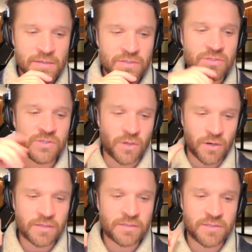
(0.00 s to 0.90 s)

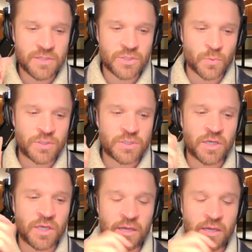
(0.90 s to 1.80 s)
started to switch
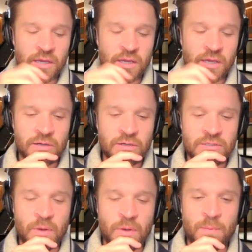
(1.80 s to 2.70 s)
the gears
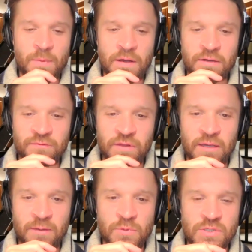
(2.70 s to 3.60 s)
in my mind of like,
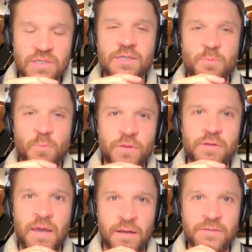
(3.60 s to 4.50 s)
music is more
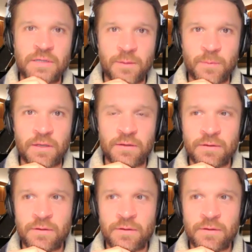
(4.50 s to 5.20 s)
than entertainment.